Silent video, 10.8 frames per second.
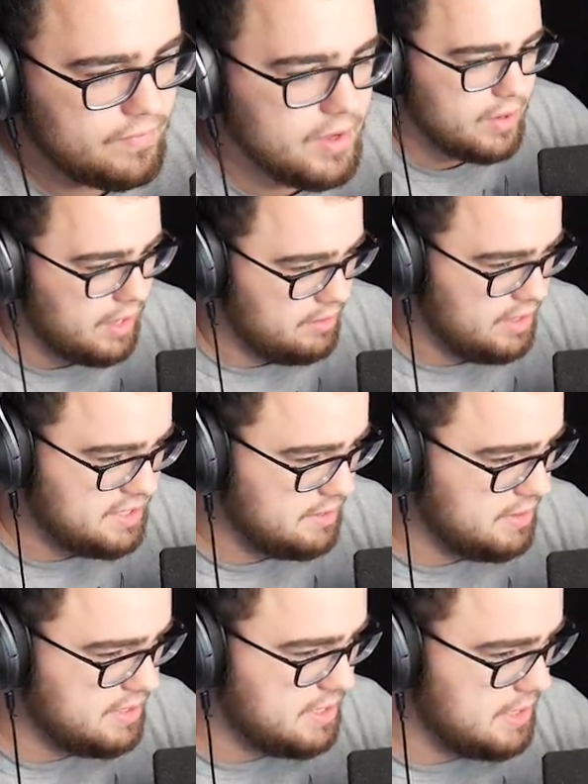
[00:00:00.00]
Okay, listen,
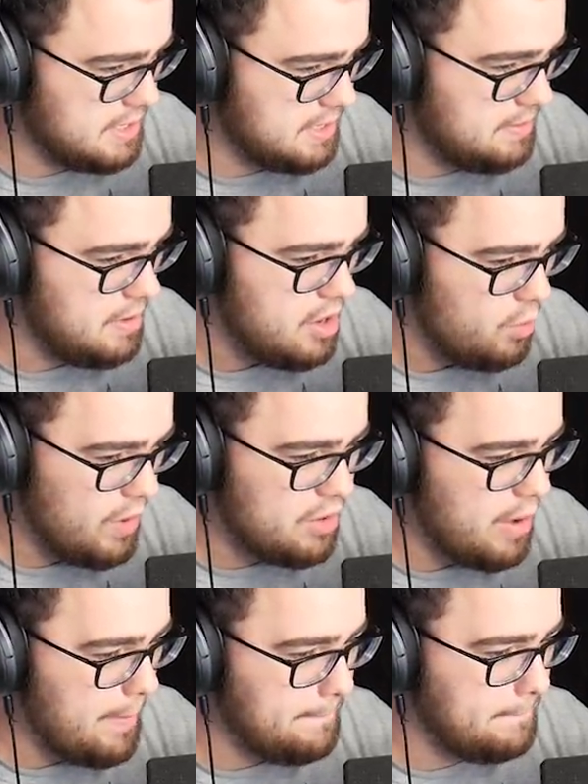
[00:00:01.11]
listen, listen. Where are you
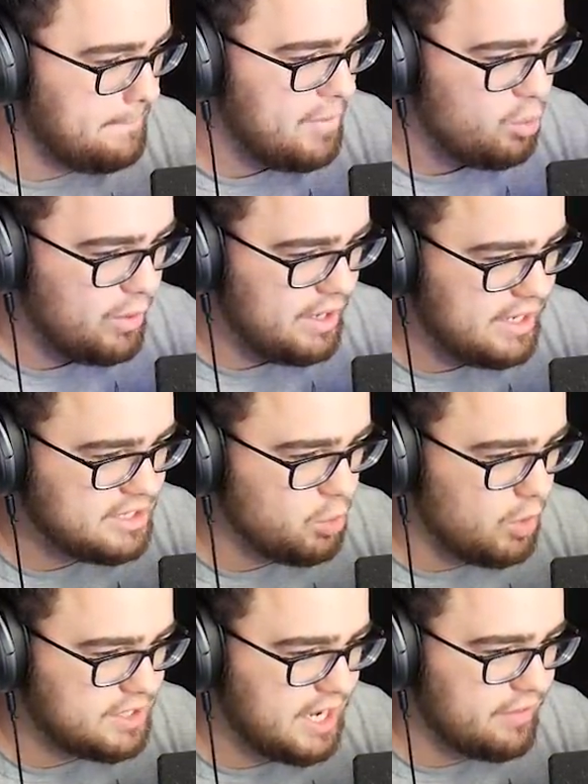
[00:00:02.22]
at? we need to
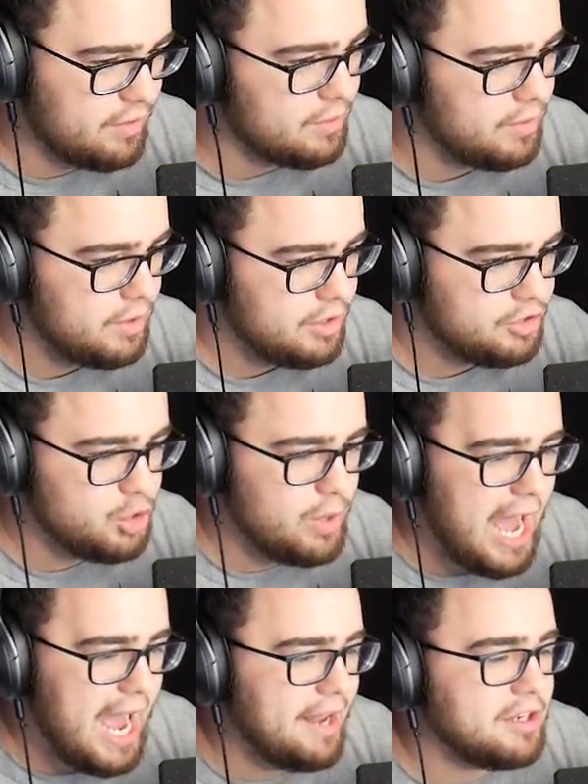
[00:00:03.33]
work together. Do
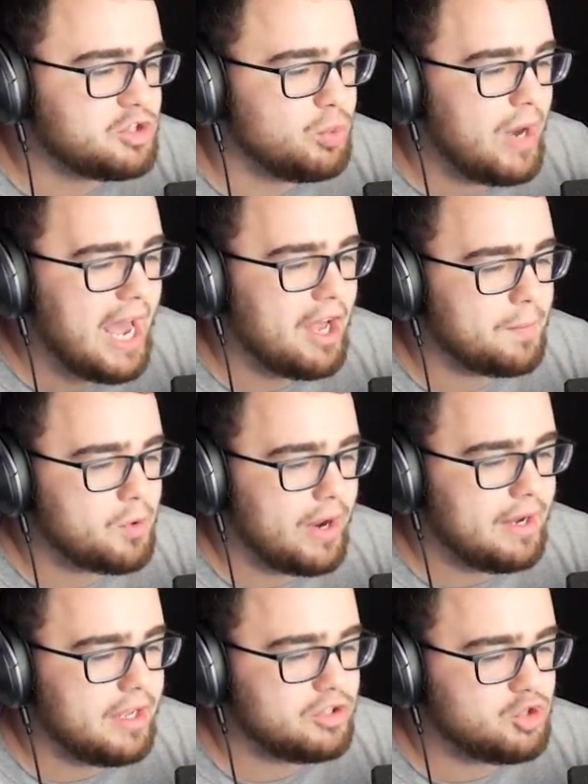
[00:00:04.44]
not, do not
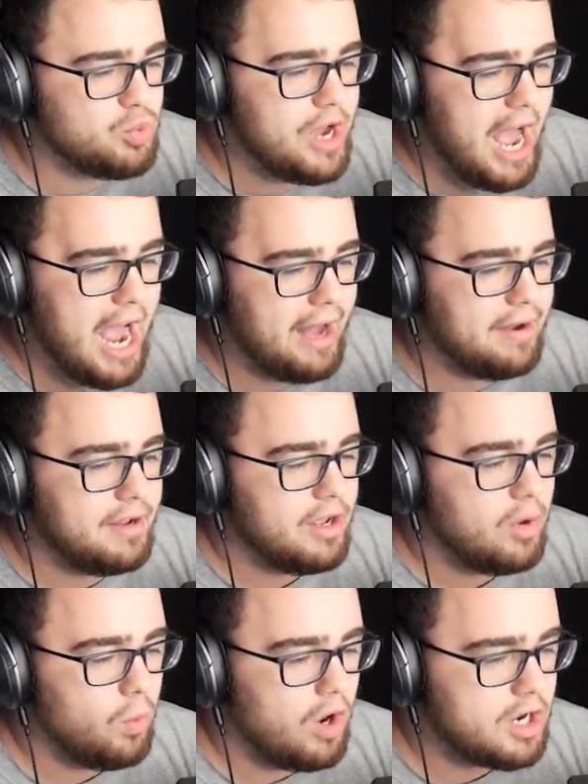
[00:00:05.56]
upgrade. Do not
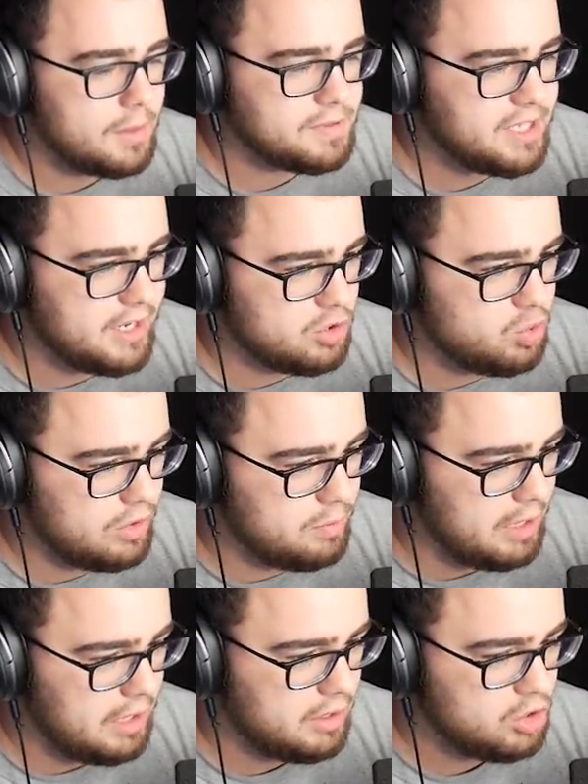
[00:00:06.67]
walk upstairs with
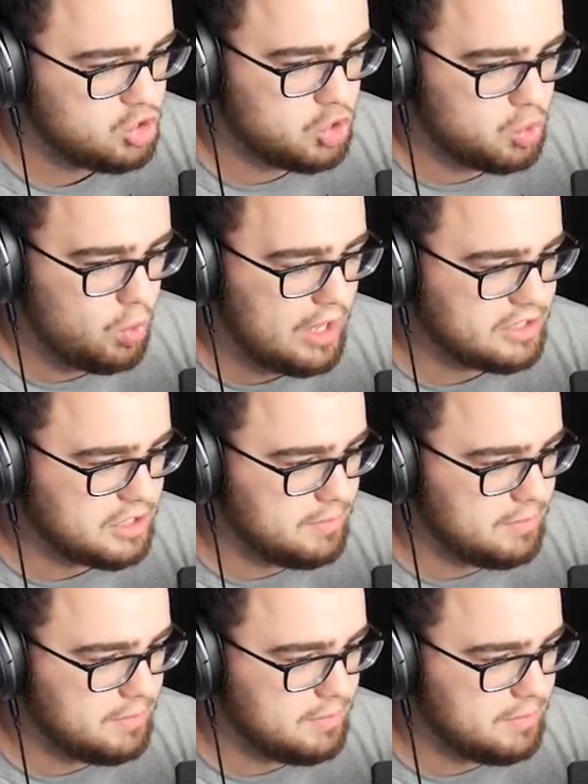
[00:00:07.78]
me. Trust I'm me.